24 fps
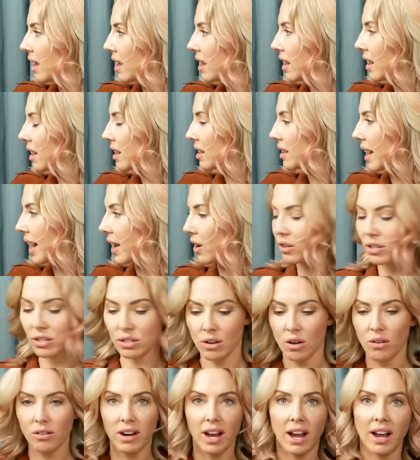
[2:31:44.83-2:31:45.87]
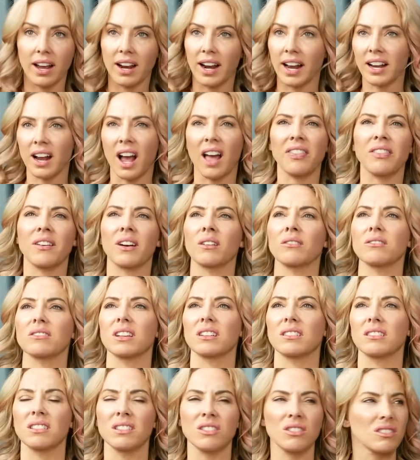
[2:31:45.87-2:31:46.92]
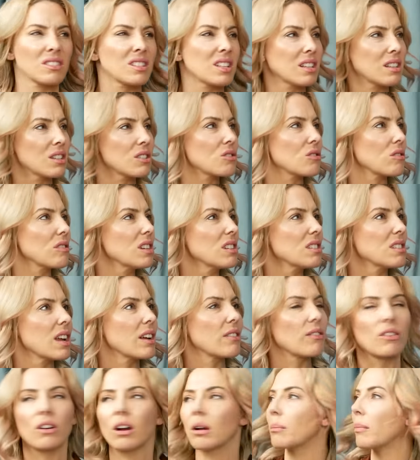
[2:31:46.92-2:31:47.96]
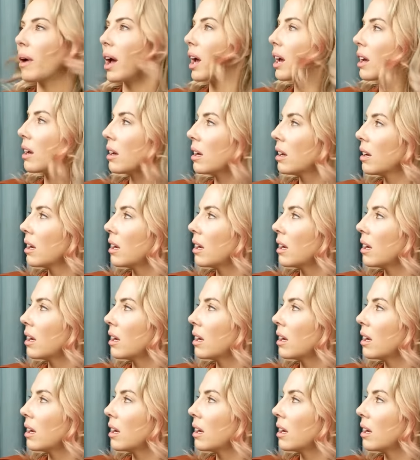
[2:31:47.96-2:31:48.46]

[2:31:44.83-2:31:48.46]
in Arizona and I got there and I was like, this looks like the screensaver on my...